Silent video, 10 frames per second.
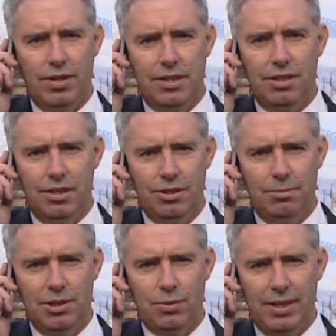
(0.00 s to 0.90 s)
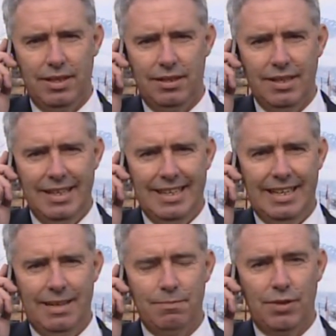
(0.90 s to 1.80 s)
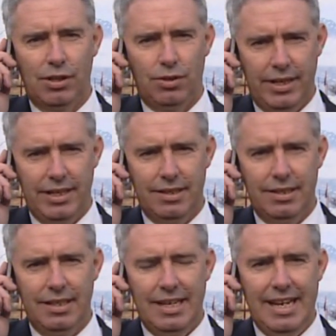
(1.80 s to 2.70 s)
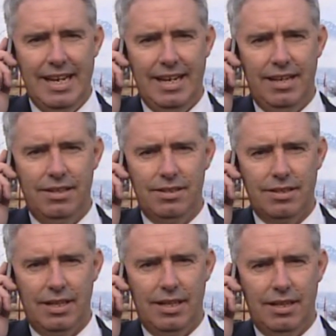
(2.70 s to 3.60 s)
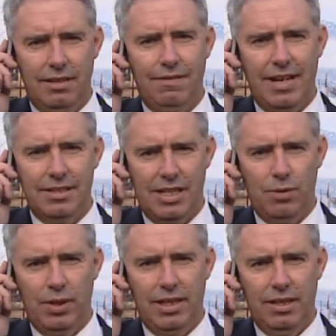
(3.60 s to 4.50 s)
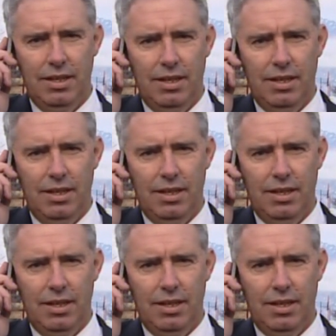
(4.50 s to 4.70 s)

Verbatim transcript: That's an issue between um, the Crown and, uh, in fact, iwi.